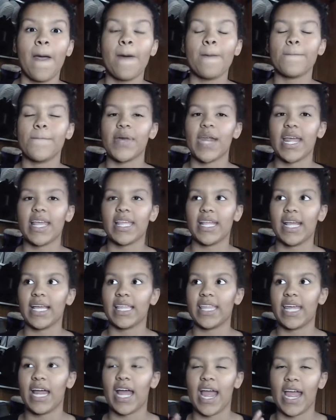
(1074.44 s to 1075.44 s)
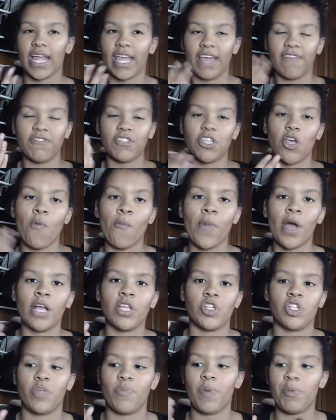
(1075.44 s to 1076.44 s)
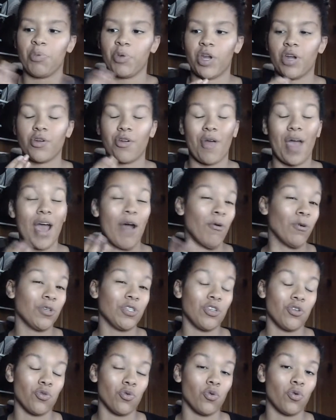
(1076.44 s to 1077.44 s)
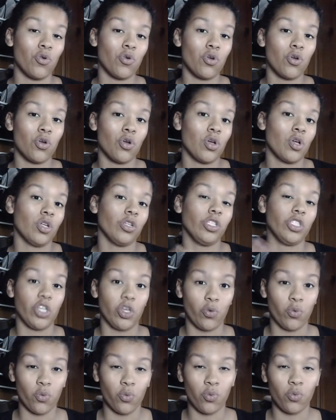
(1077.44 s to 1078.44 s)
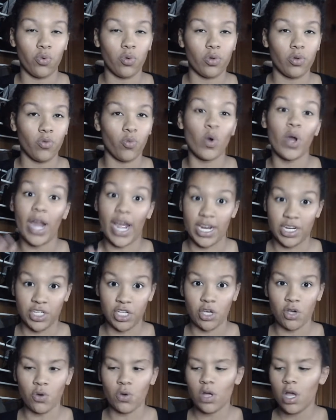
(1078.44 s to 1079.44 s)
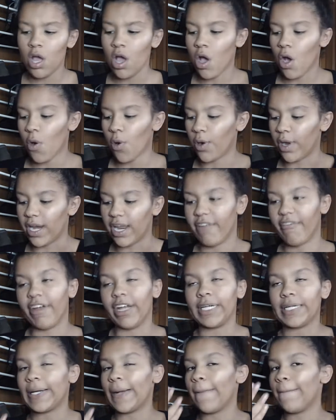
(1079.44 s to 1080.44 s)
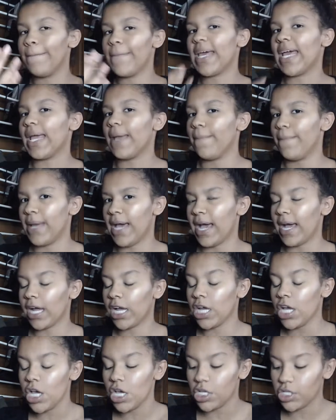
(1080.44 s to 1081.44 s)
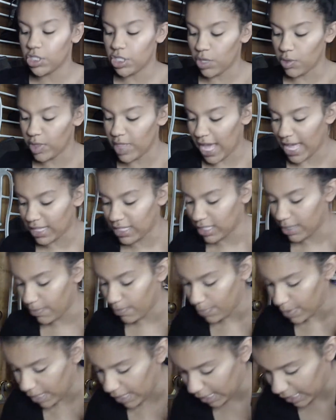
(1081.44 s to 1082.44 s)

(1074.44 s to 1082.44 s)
but I think that I give so much that people don't know how to do what I do or even pay it back. So that's a big